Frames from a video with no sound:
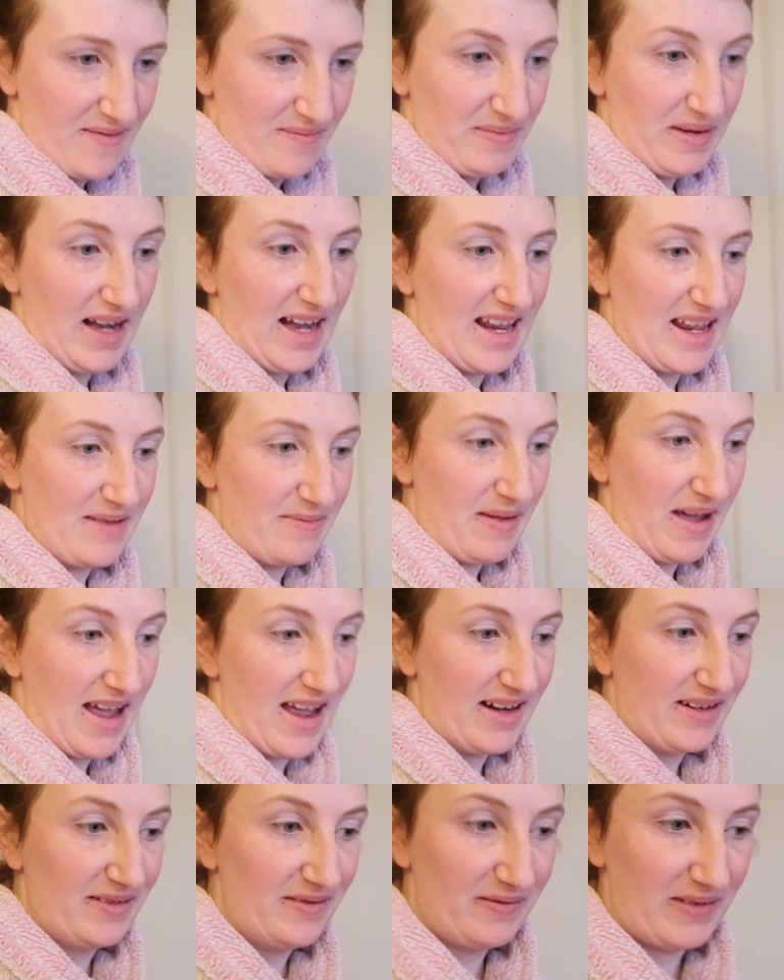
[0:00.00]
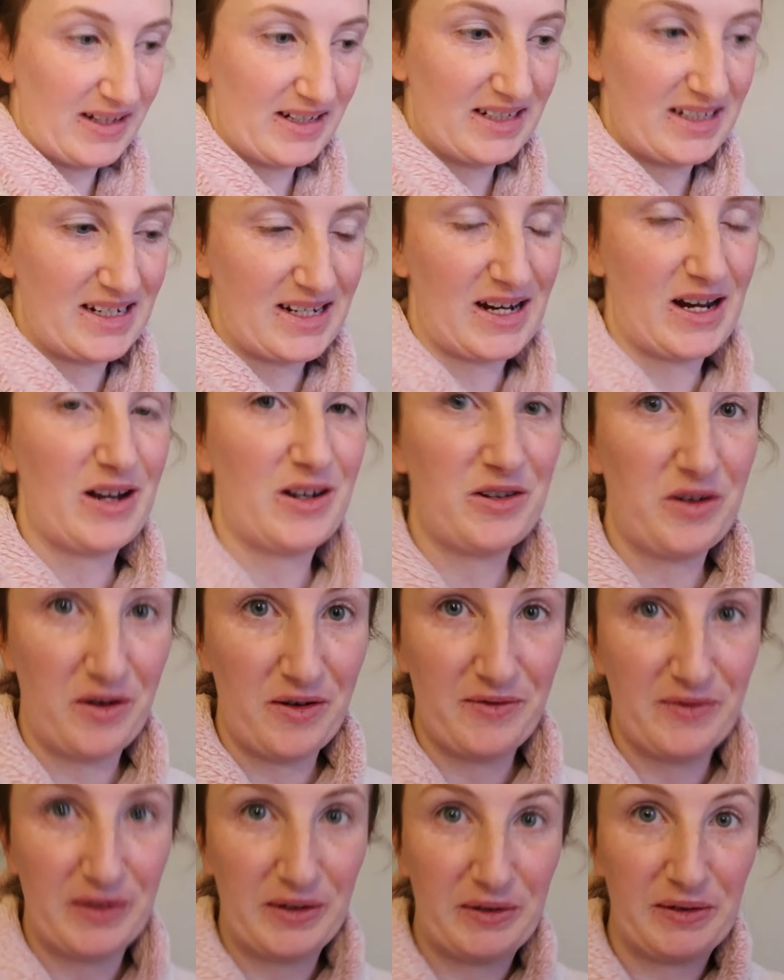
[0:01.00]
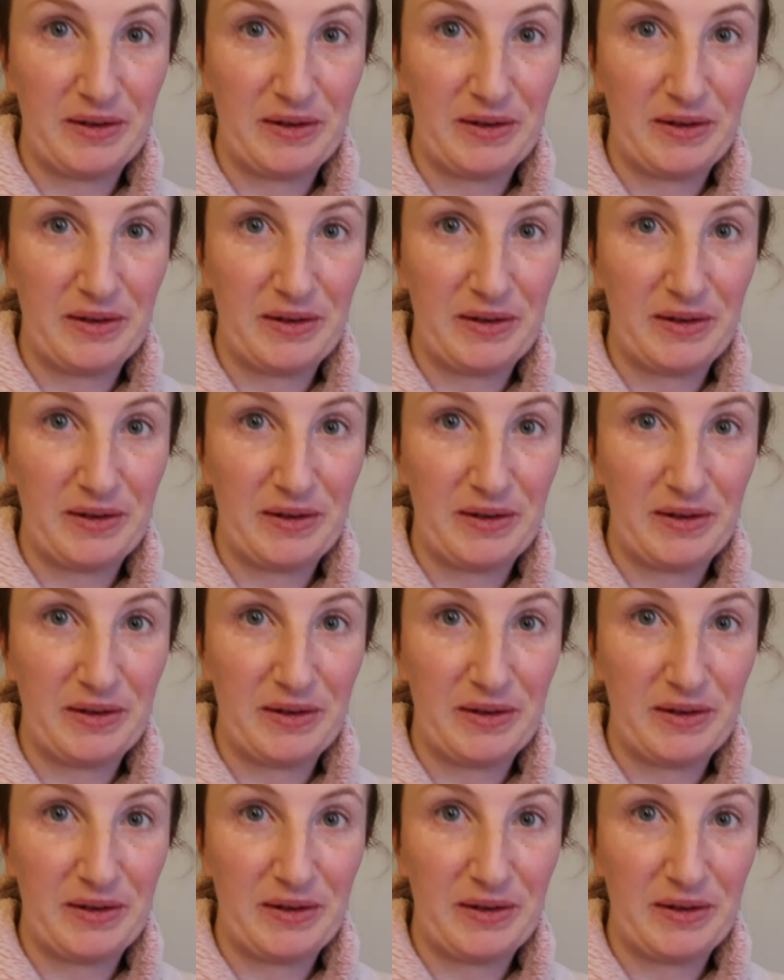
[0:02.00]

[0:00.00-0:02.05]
playpen, which she got for